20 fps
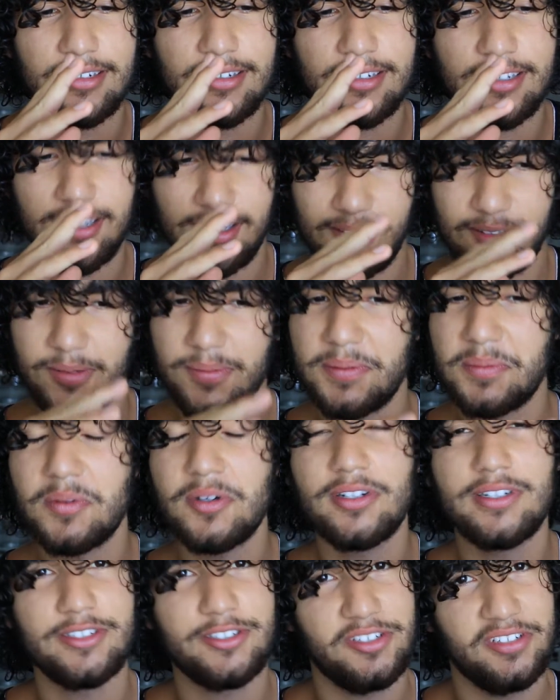got a little bit
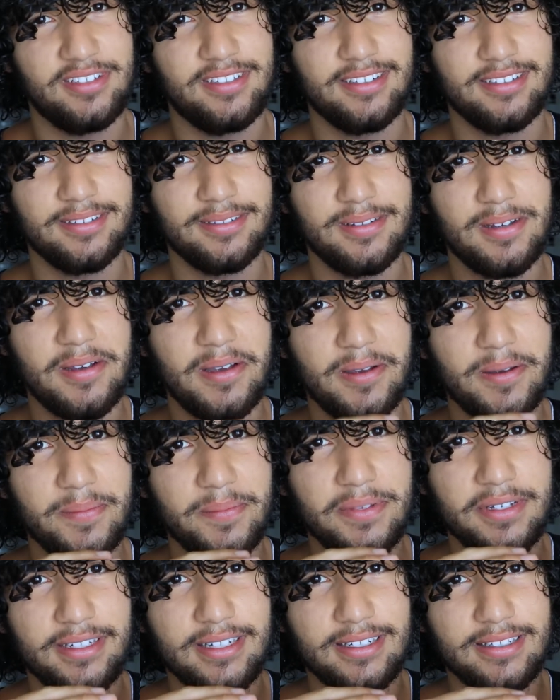more interesting,
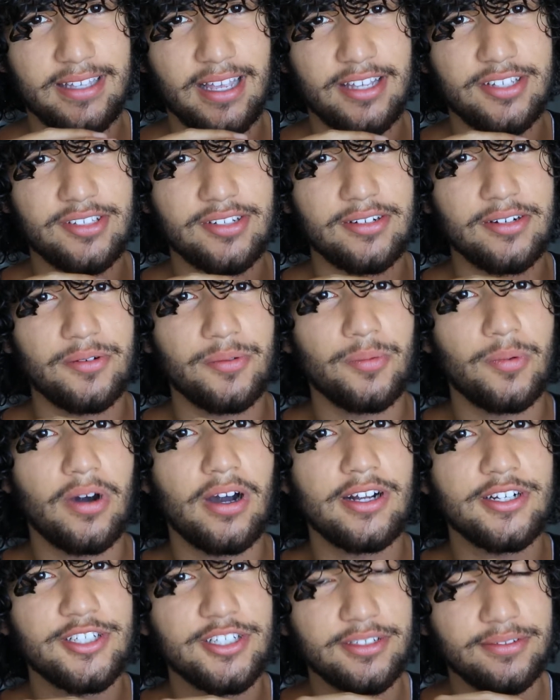because I started
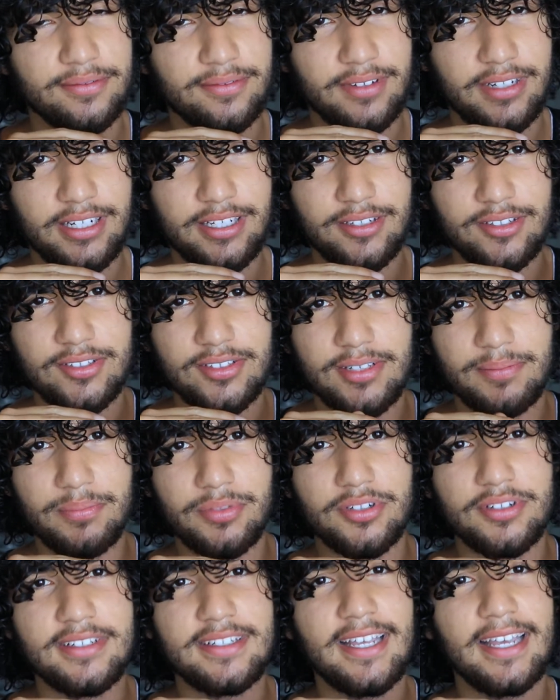watching videos that
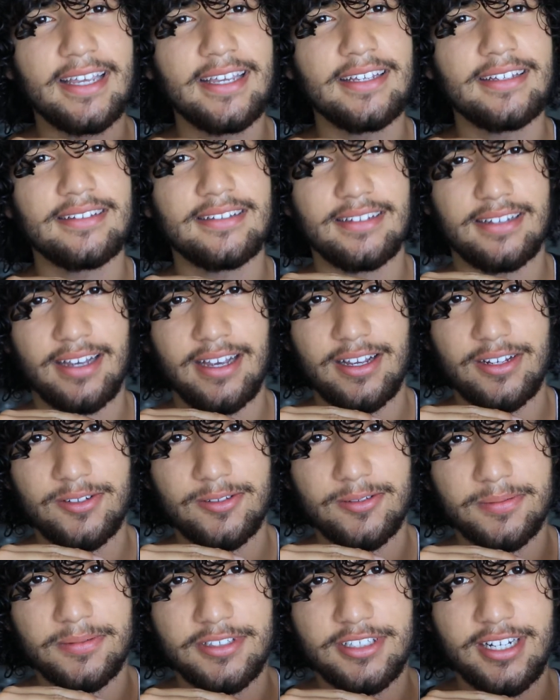pertain to
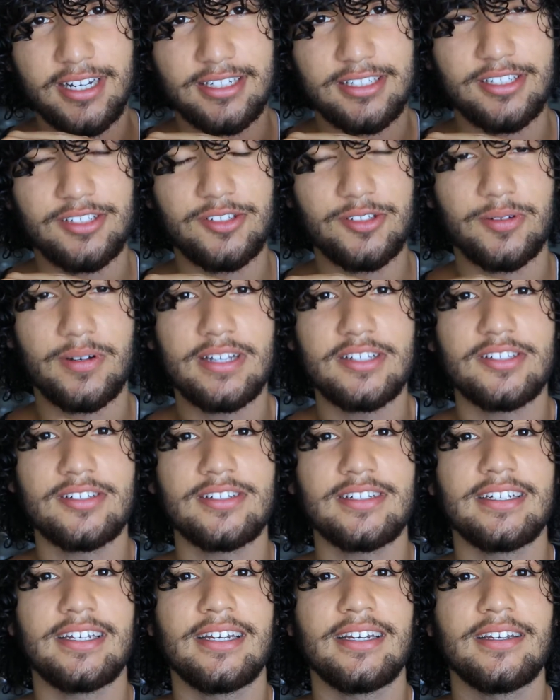astral projection. So I
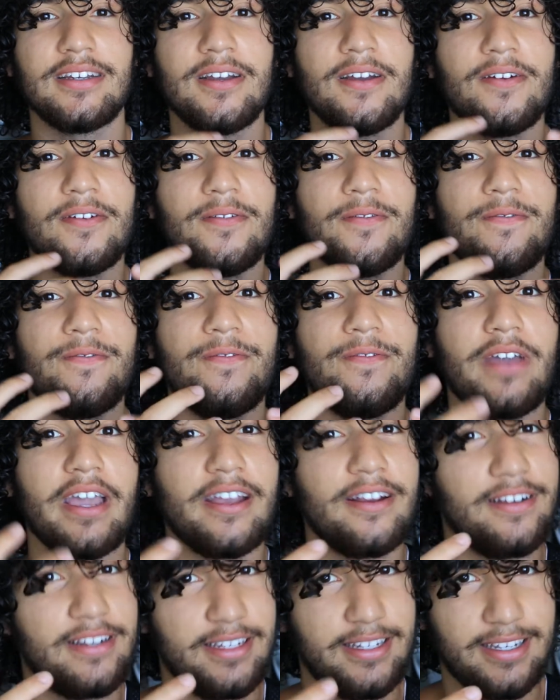started getting
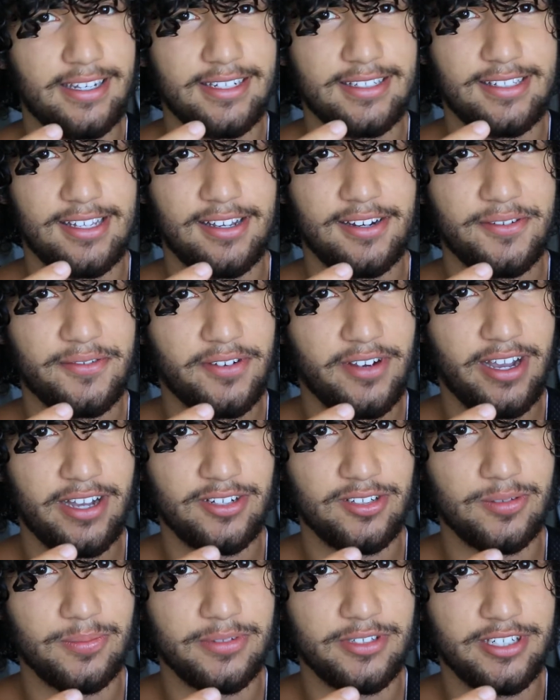very excited for
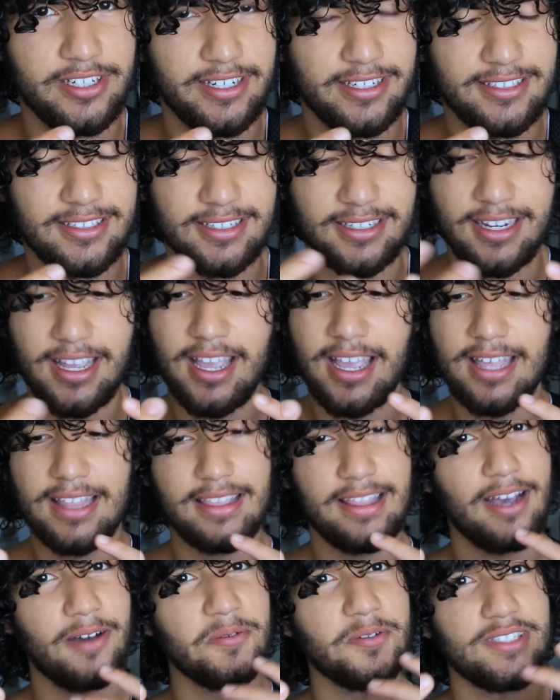astral projection.
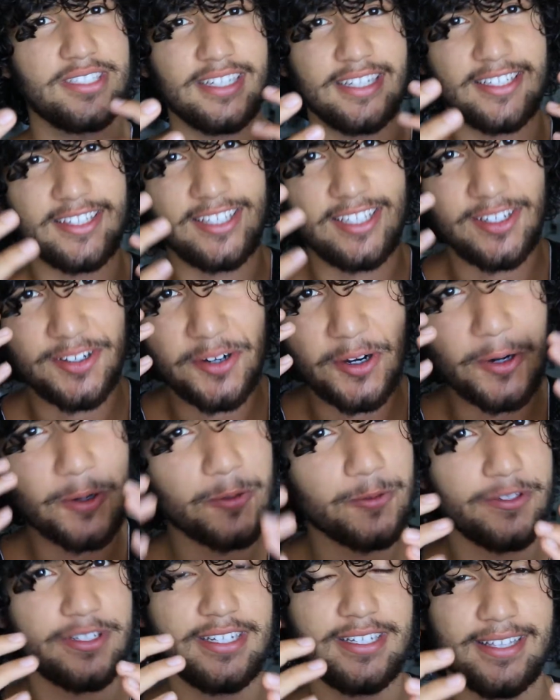That was like the
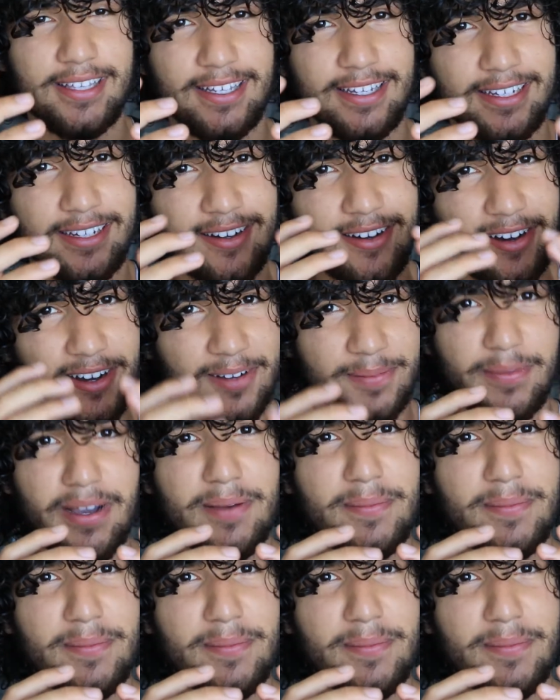only thing on my